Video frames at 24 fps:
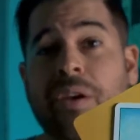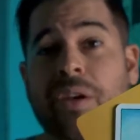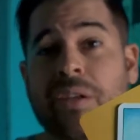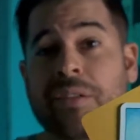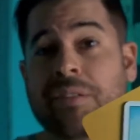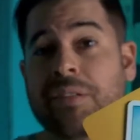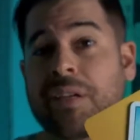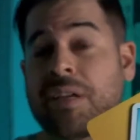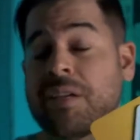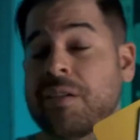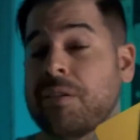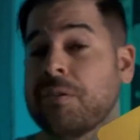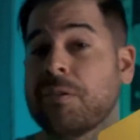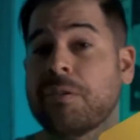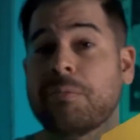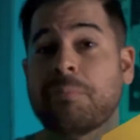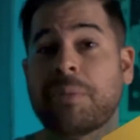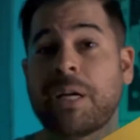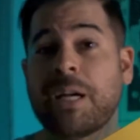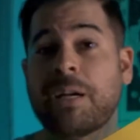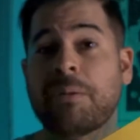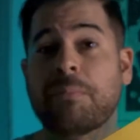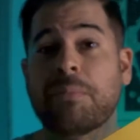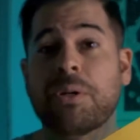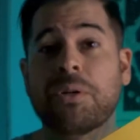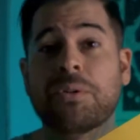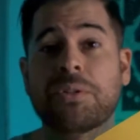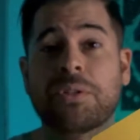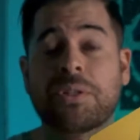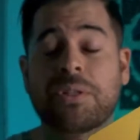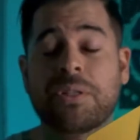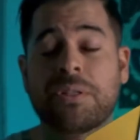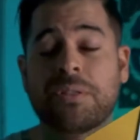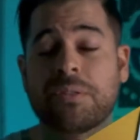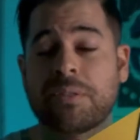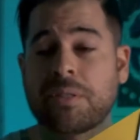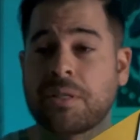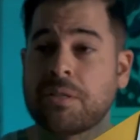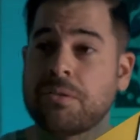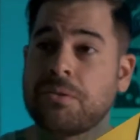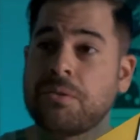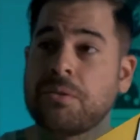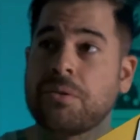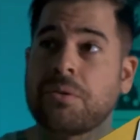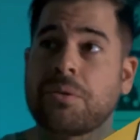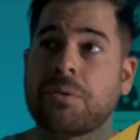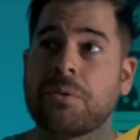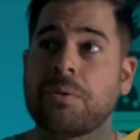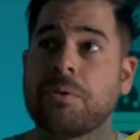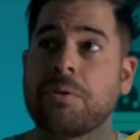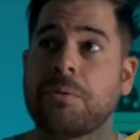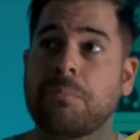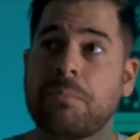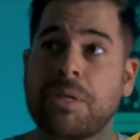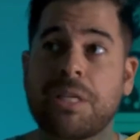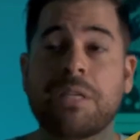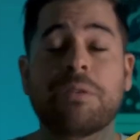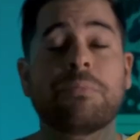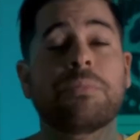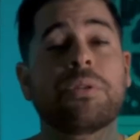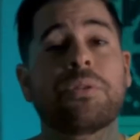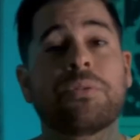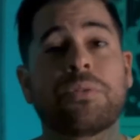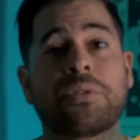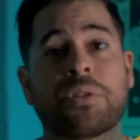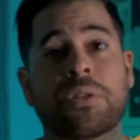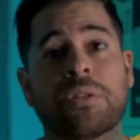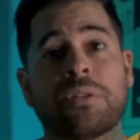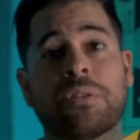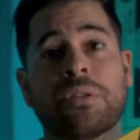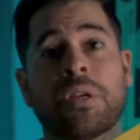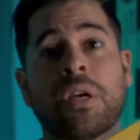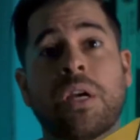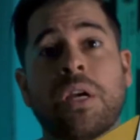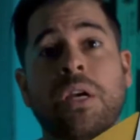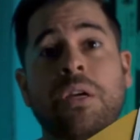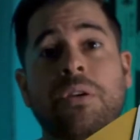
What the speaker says: Say, here are my emotions, because you're showing me emotions.